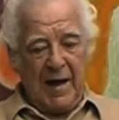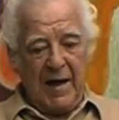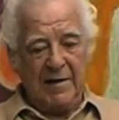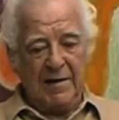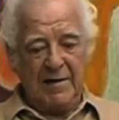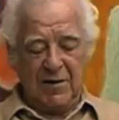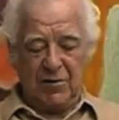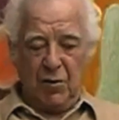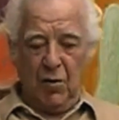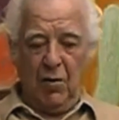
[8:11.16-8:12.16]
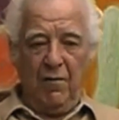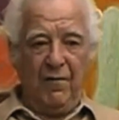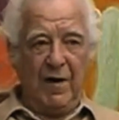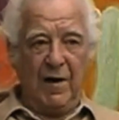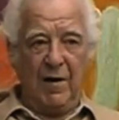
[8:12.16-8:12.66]
And he's a tall
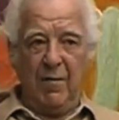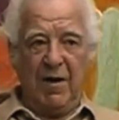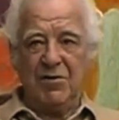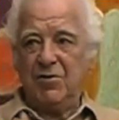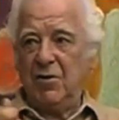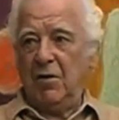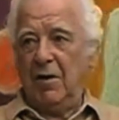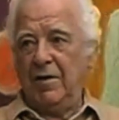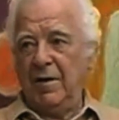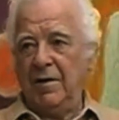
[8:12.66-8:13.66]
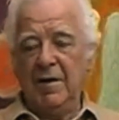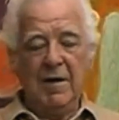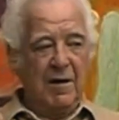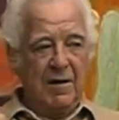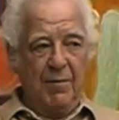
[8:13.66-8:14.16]
figure, much taller than
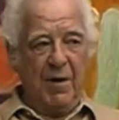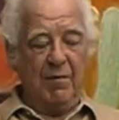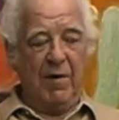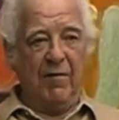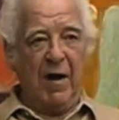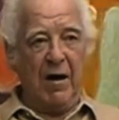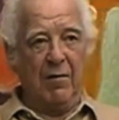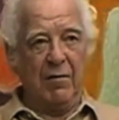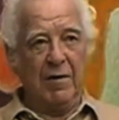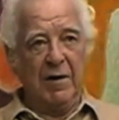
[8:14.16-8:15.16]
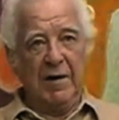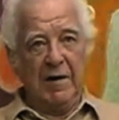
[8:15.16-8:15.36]
the people around.